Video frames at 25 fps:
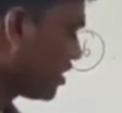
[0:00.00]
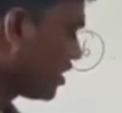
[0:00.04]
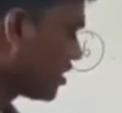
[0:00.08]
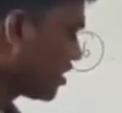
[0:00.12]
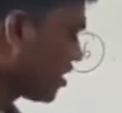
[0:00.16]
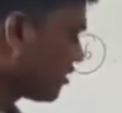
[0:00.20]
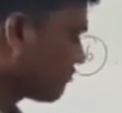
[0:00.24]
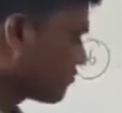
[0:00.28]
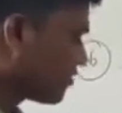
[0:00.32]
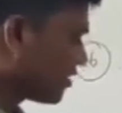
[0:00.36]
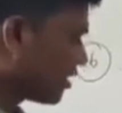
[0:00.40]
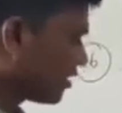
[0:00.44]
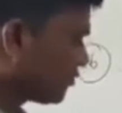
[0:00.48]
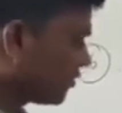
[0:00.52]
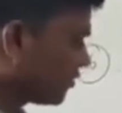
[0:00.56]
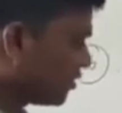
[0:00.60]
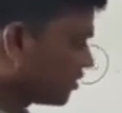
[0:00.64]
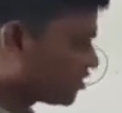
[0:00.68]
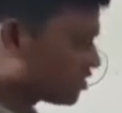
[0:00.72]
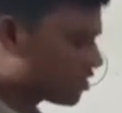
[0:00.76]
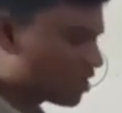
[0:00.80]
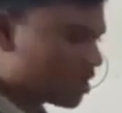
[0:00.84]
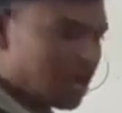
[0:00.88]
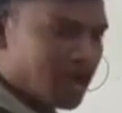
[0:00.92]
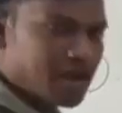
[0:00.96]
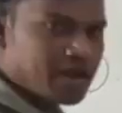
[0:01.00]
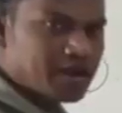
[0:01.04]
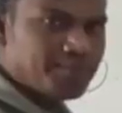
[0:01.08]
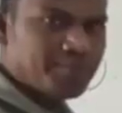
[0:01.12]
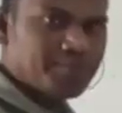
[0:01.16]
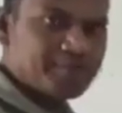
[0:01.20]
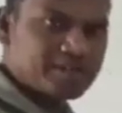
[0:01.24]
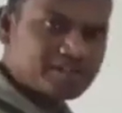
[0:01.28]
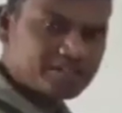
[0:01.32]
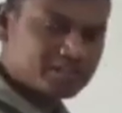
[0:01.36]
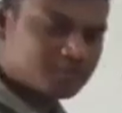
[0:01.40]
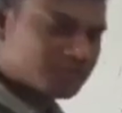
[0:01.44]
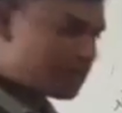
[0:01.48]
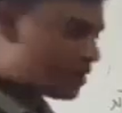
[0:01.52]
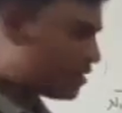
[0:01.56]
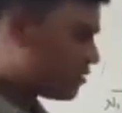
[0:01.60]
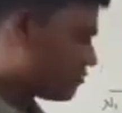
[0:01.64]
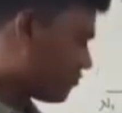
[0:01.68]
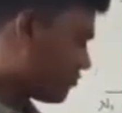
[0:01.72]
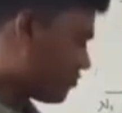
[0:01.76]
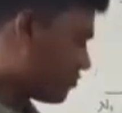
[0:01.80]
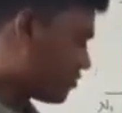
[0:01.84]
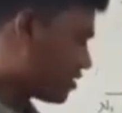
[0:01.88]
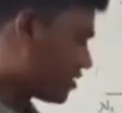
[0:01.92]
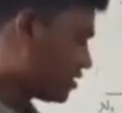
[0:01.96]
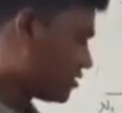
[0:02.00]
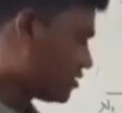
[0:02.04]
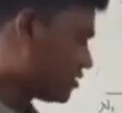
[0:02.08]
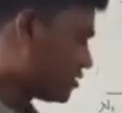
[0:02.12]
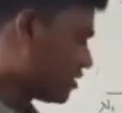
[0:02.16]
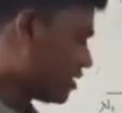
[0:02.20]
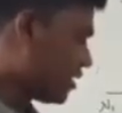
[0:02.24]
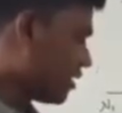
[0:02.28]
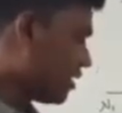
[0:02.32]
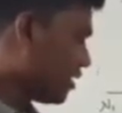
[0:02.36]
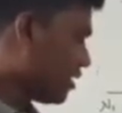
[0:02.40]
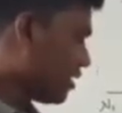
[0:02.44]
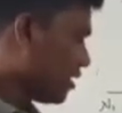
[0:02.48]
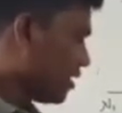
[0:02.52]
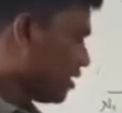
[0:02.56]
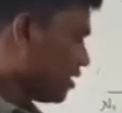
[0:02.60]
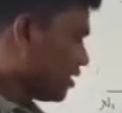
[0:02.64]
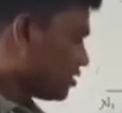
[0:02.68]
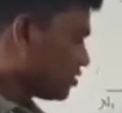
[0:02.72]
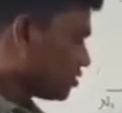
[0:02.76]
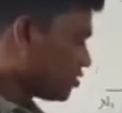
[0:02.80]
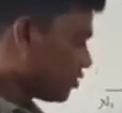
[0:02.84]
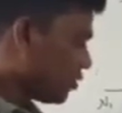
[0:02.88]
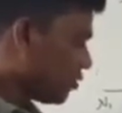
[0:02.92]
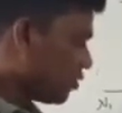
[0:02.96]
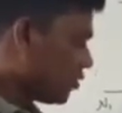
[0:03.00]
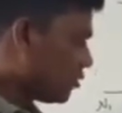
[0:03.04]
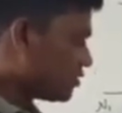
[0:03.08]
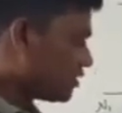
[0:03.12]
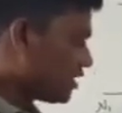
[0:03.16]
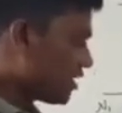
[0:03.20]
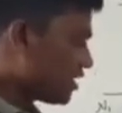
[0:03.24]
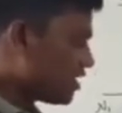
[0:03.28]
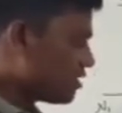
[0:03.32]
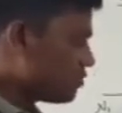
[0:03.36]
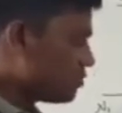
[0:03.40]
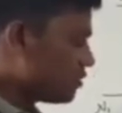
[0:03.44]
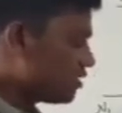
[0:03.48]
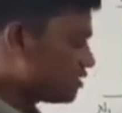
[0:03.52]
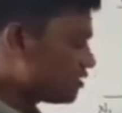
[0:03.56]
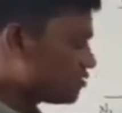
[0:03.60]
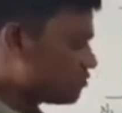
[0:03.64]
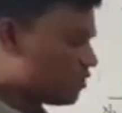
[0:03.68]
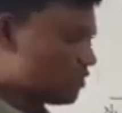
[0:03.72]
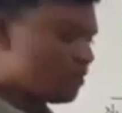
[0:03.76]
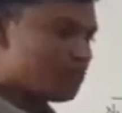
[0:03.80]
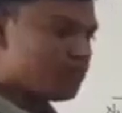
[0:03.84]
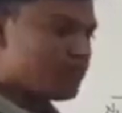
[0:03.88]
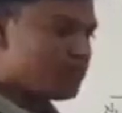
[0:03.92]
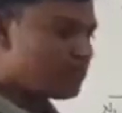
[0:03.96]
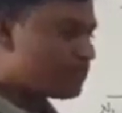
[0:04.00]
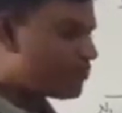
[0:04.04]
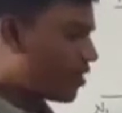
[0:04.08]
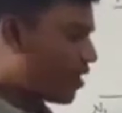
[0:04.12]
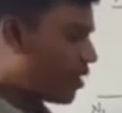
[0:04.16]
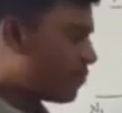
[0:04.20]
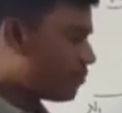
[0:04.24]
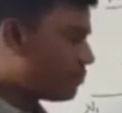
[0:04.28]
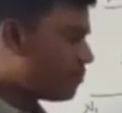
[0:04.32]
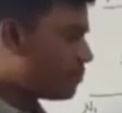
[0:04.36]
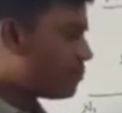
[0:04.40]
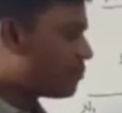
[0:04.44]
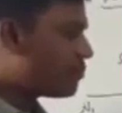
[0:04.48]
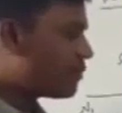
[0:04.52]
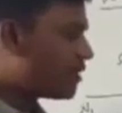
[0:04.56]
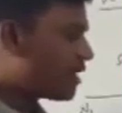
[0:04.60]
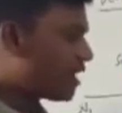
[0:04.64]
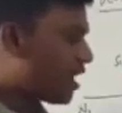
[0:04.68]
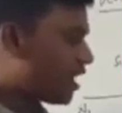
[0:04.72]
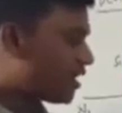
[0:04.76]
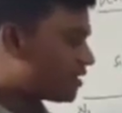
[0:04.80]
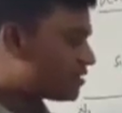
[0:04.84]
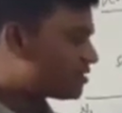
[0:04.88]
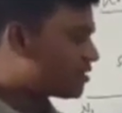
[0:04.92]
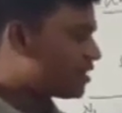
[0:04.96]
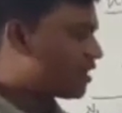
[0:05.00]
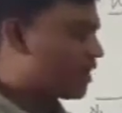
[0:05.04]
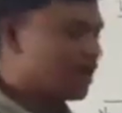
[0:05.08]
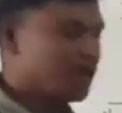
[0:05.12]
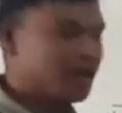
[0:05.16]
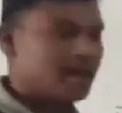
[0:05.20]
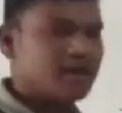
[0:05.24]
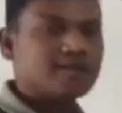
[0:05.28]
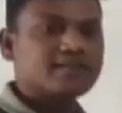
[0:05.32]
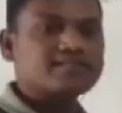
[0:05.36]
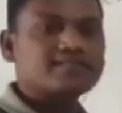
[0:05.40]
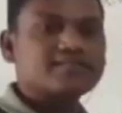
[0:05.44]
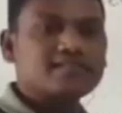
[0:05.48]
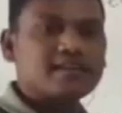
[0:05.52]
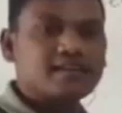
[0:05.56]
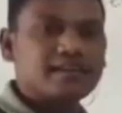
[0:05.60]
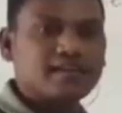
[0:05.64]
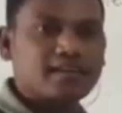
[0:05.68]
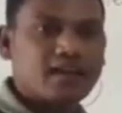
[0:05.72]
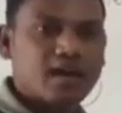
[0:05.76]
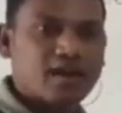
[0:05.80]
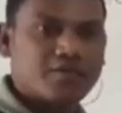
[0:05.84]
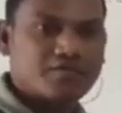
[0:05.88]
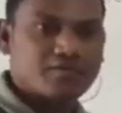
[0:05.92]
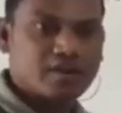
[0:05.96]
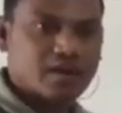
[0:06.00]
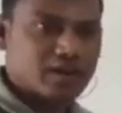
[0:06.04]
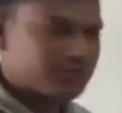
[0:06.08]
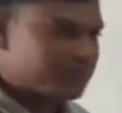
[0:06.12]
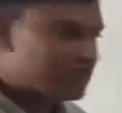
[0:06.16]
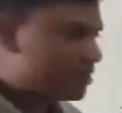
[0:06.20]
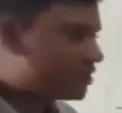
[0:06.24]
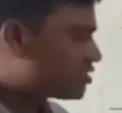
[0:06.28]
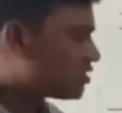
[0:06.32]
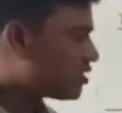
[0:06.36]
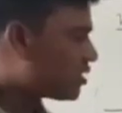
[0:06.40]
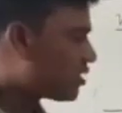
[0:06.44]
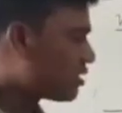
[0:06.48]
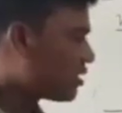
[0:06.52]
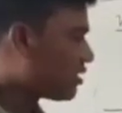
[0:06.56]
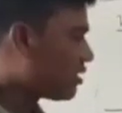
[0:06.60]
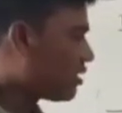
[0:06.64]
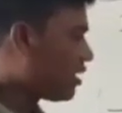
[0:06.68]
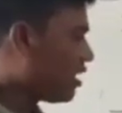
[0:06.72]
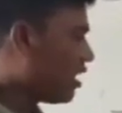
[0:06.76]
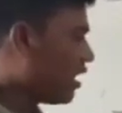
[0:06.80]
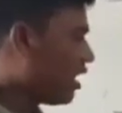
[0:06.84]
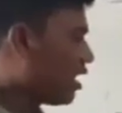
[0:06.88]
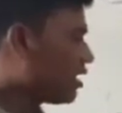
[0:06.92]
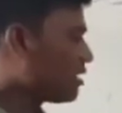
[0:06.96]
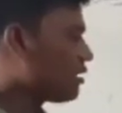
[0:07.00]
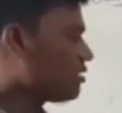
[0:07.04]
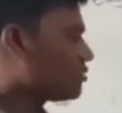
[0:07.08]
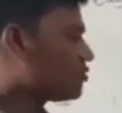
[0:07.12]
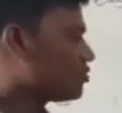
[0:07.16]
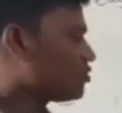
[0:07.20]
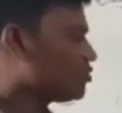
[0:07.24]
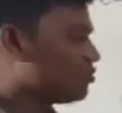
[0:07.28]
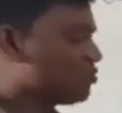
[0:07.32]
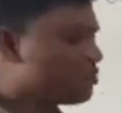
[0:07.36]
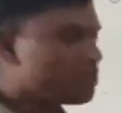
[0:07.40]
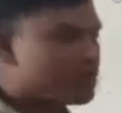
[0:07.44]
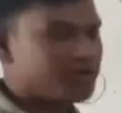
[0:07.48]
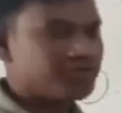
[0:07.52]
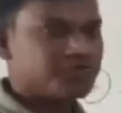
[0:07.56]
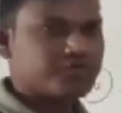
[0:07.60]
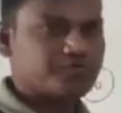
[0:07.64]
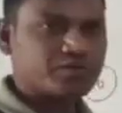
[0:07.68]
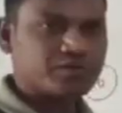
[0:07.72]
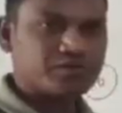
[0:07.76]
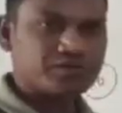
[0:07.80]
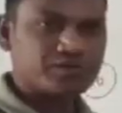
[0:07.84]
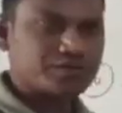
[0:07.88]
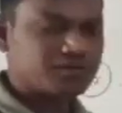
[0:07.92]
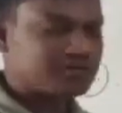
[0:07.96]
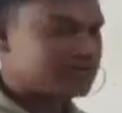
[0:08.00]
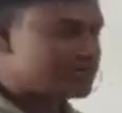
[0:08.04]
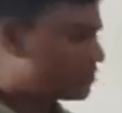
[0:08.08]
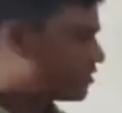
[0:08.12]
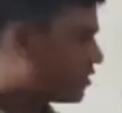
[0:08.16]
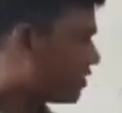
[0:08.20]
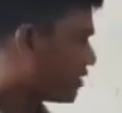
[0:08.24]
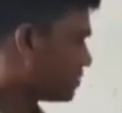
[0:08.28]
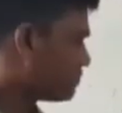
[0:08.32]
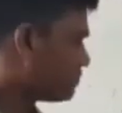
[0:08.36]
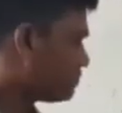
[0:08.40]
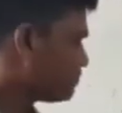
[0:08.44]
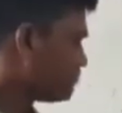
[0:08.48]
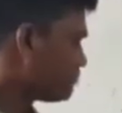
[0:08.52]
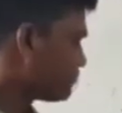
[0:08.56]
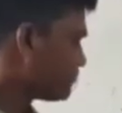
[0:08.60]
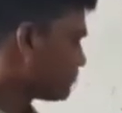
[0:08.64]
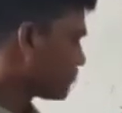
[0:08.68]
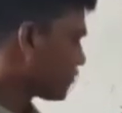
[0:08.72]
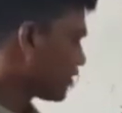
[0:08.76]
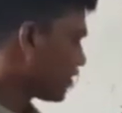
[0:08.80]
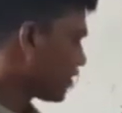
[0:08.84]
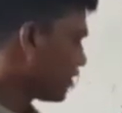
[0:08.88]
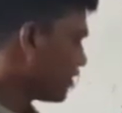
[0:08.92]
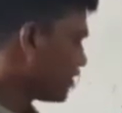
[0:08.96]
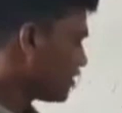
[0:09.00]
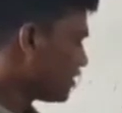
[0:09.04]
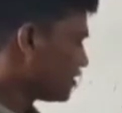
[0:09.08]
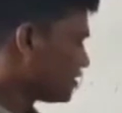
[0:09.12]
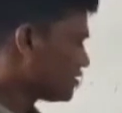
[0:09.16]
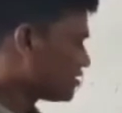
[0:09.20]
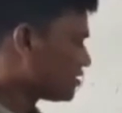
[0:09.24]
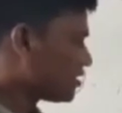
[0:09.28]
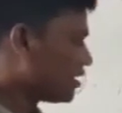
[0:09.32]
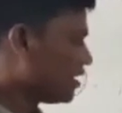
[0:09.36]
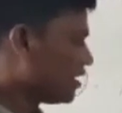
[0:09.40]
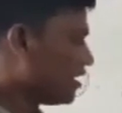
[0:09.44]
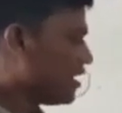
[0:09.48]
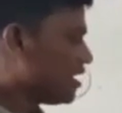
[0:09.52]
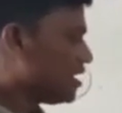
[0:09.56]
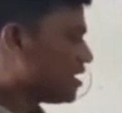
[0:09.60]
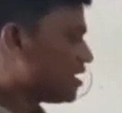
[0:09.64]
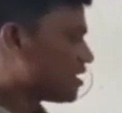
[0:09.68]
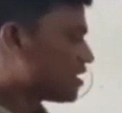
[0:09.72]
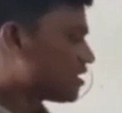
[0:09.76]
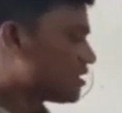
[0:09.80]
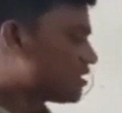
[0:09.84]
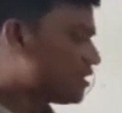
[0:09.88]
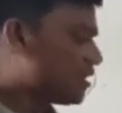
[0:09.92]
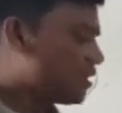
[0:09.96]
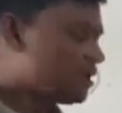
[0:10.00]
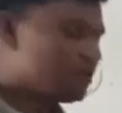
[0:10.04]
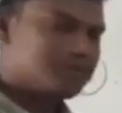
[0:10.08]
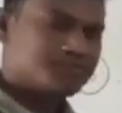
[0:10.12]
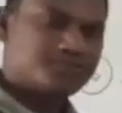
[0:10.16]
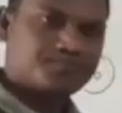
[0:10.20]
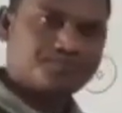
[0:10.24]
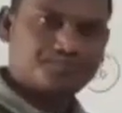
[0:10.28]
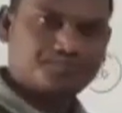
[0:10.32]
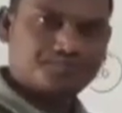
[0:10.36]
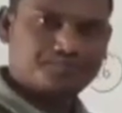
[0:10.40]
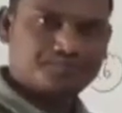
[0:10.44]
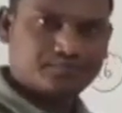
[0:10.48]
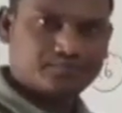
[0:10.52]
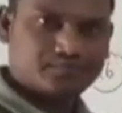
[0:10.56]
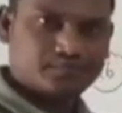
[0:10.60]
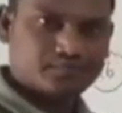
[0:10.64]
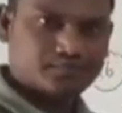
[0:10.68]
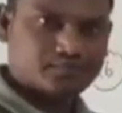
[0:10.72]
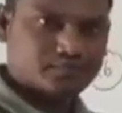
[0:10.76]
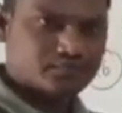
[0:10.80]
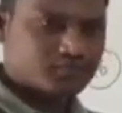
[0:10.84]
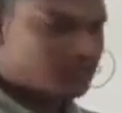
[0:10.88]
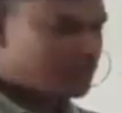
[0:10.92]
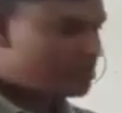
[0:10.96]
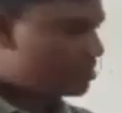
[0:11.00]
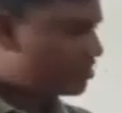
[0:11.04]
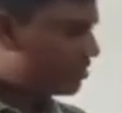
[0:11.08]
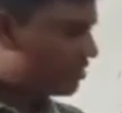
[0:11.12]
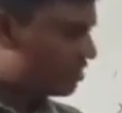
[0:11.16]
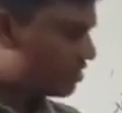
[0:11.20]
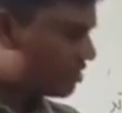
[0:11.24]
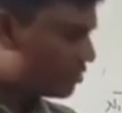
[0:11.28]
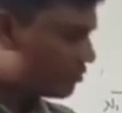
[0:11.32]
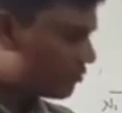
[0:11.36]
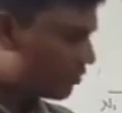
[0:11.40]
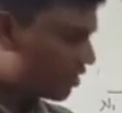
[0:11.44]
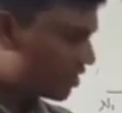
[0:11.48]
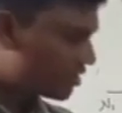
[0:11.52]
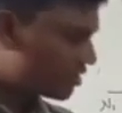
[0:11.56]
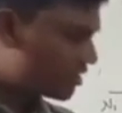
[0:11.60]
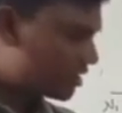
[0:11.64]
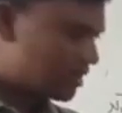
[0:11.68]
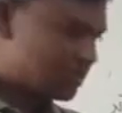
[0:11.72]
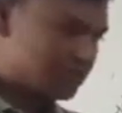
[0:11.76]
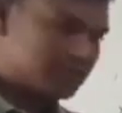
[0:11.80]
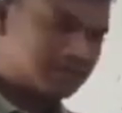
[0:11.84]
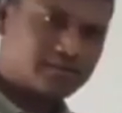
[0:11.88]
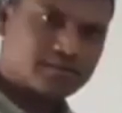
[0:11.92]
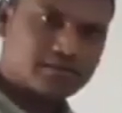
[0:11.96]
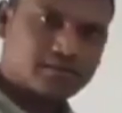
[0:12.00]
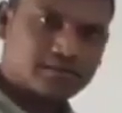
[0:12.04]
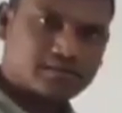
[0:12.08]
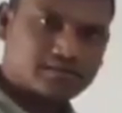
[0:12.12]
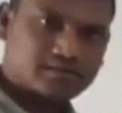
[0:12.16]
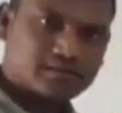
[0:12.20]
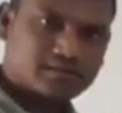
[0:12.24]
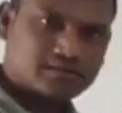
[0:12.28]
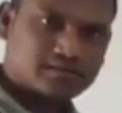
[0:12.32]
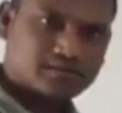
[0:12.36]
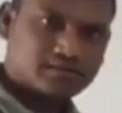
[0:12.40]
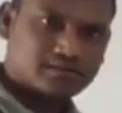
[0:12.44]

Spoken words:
means center of curvature and principal focus. So the image will be formed beyond the center of curvature or 2F1 is there. It is real, inverted